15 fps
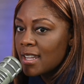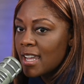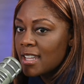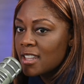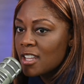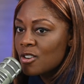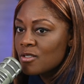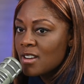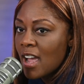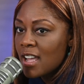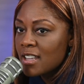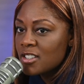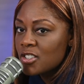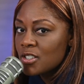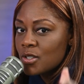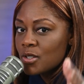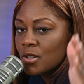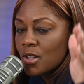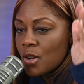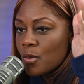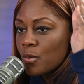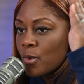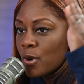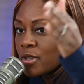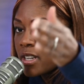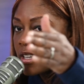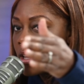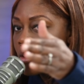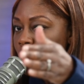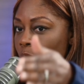and they're not just
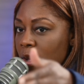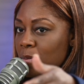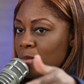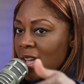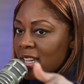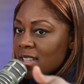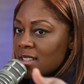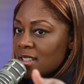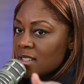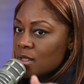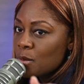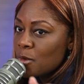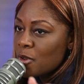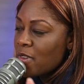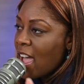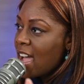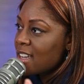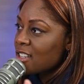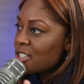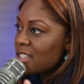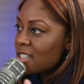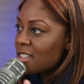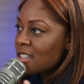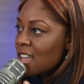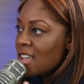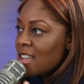working in one mechanism of action.